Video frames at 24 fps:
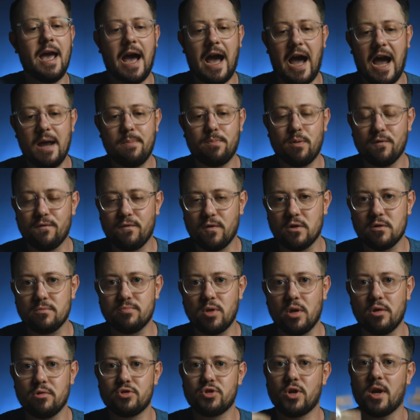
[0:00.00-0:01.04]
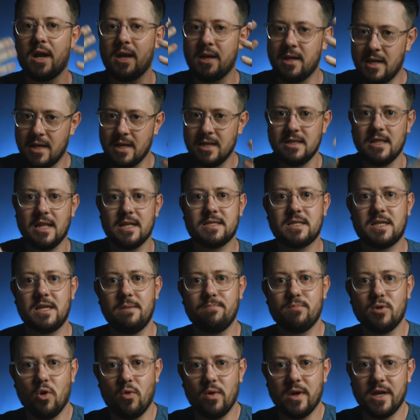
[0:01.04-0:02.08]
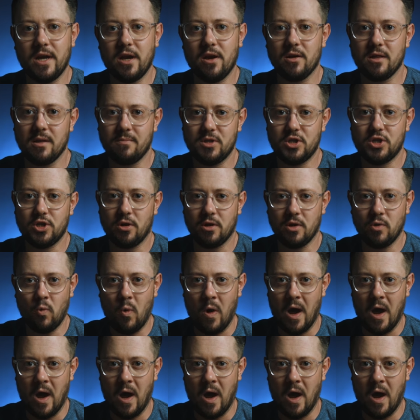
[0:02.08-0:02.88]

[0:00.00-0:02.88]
I prefer to blow dry. Let's keep going here and let me show you